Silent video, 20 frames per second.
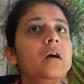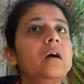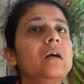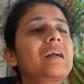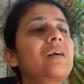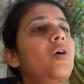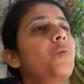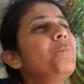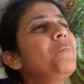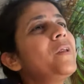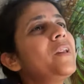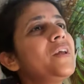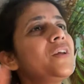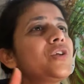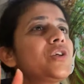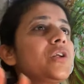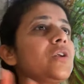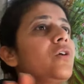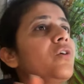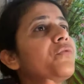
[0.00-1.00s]

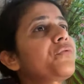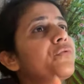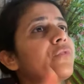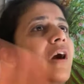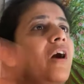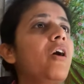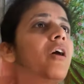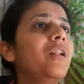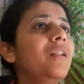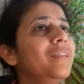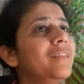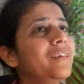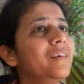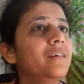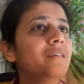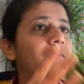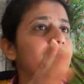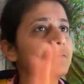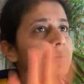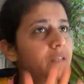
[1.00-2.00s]
combination of all
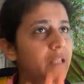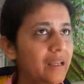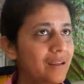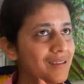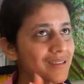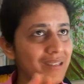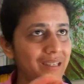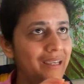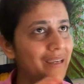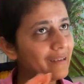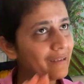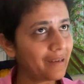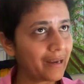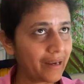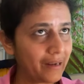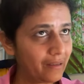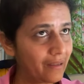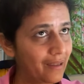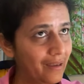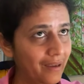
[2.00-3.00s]
the things here
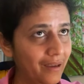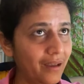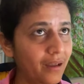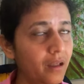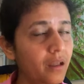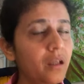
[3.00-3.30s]
and there.